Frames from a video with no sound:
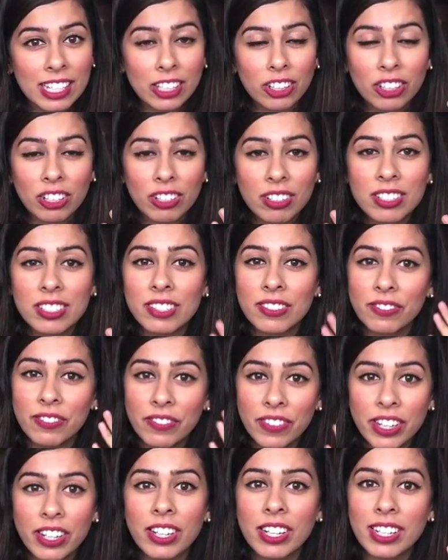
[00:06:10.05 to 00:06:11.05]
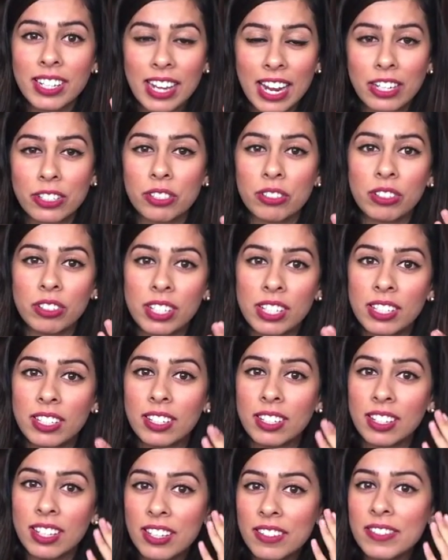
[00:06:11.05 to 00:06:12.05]
It looks very natural.
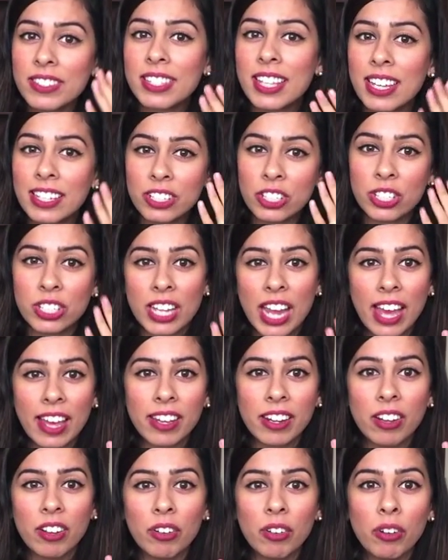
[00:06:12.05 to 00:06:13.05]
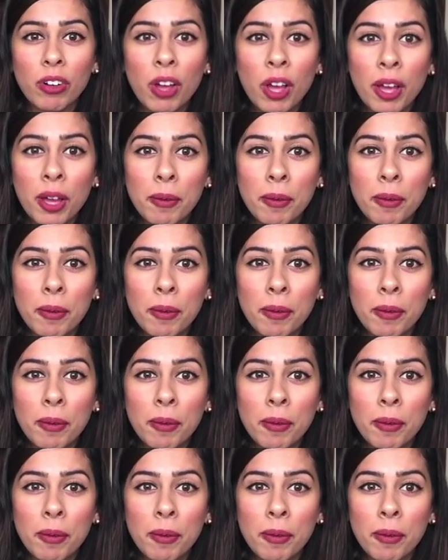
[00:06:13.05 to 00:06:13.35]
It gives that shadow,